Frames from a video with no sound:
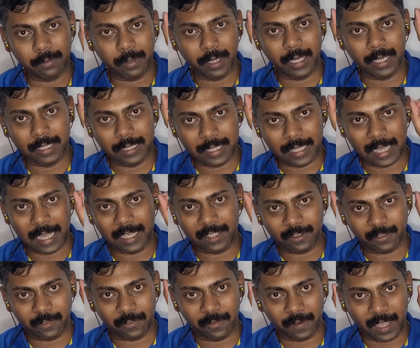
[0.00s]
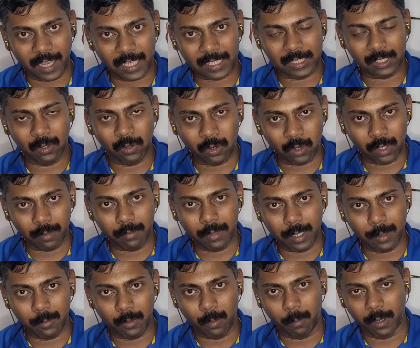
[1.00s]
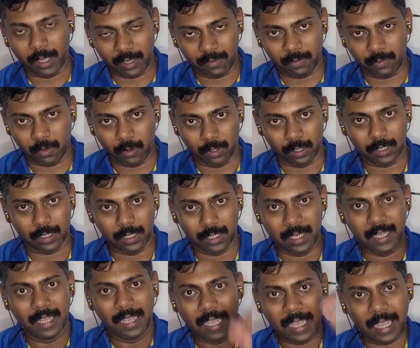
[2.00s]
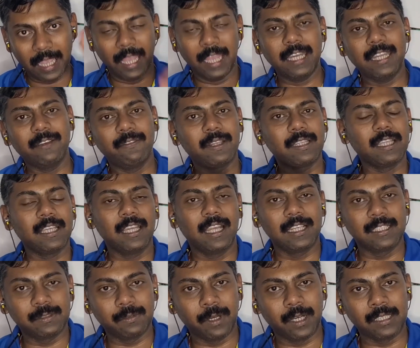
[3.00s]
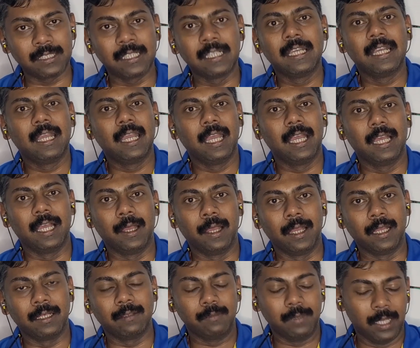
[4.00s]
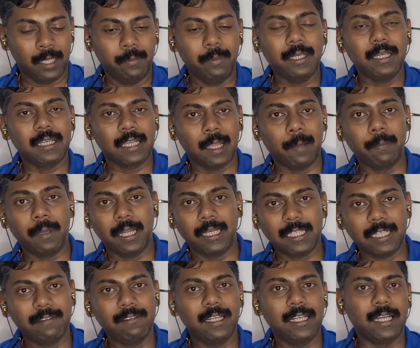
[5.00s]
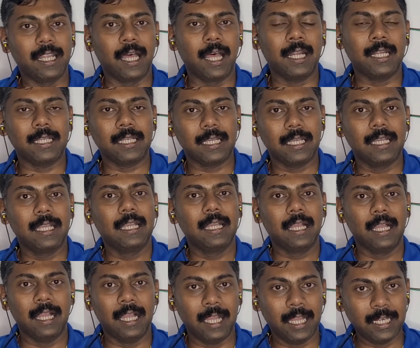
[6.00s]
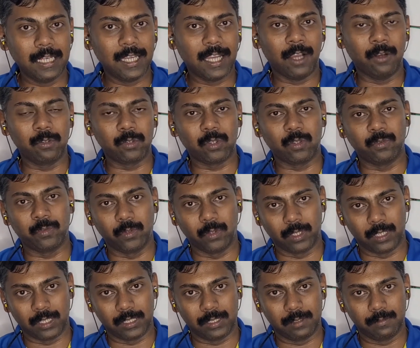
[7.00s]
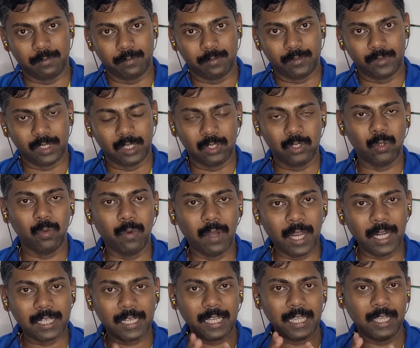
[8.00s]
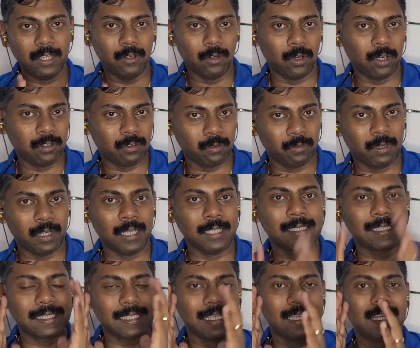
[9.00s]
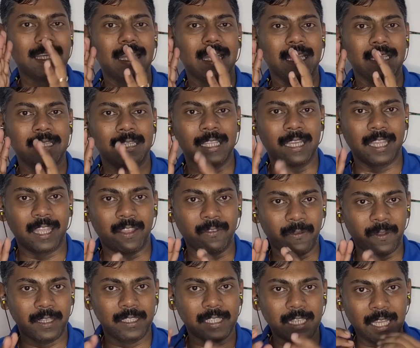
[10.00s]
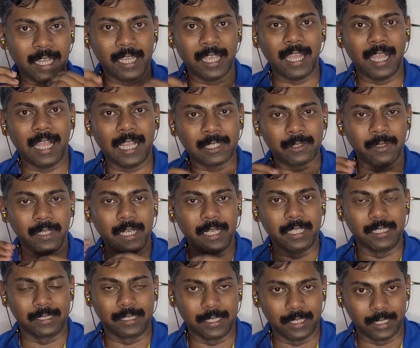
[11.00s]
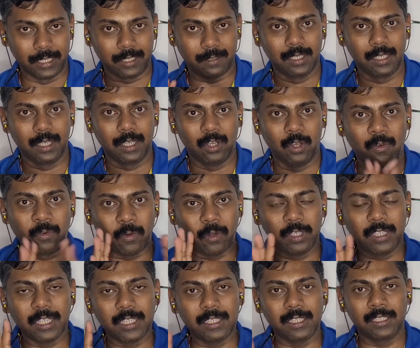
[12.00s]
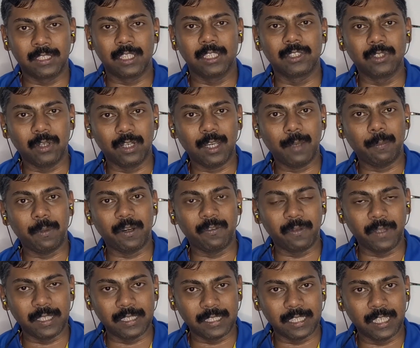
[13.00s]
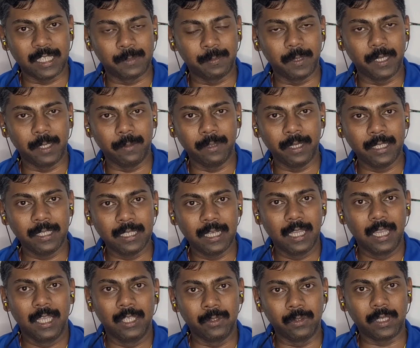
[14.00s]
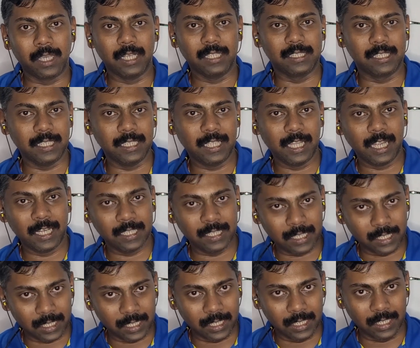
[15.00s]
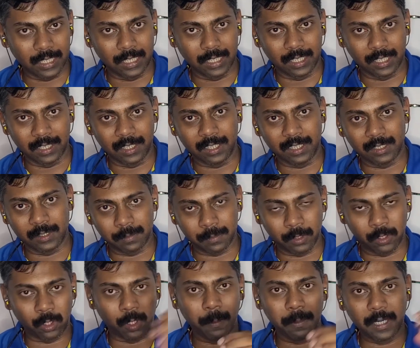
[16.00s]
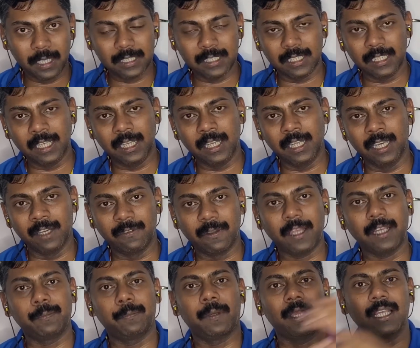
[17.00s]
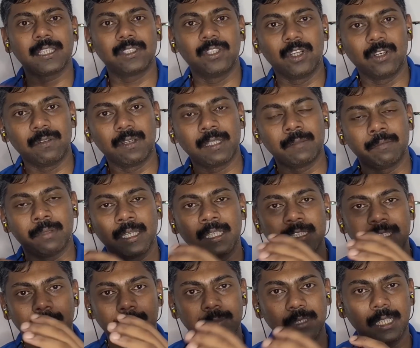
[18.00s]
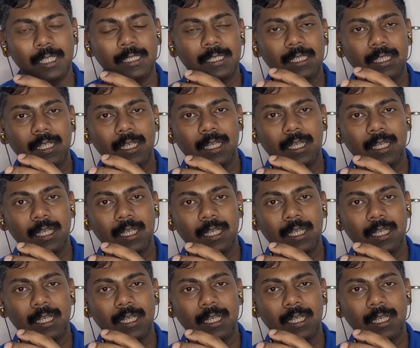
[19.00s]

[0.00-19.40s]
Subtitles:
by that flash on my mobile phone, and everything else was comparatively dark and out of focus. So what I got was the effect I actually desired. Of course, it is not a perfect experiment. You can see that the droplets in fact passed over my subject